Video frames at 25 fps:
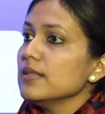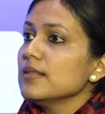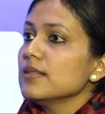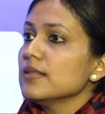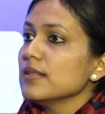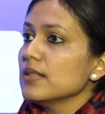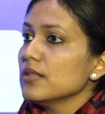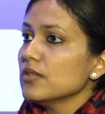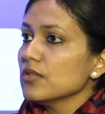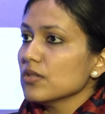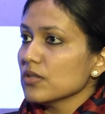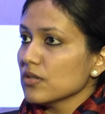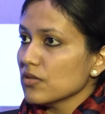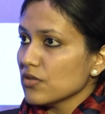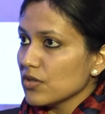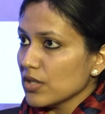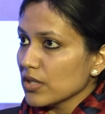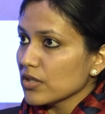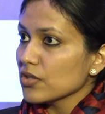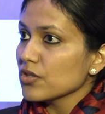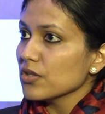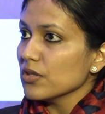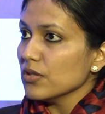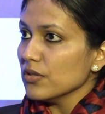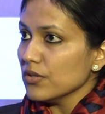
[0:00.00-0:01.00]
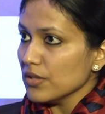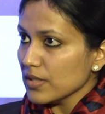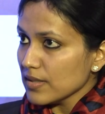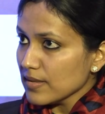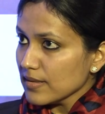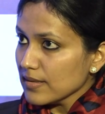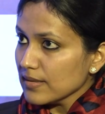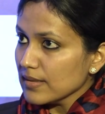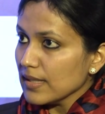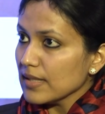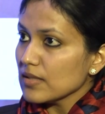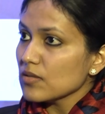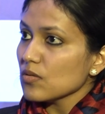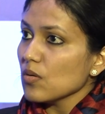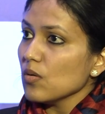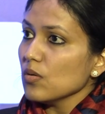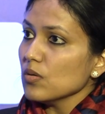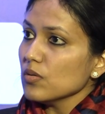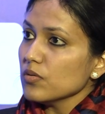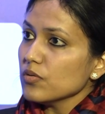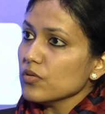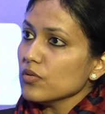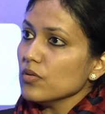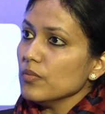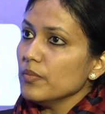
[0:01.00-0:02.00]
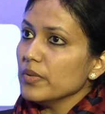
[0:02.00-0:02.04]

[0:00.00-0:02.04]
stage construction risk. That's also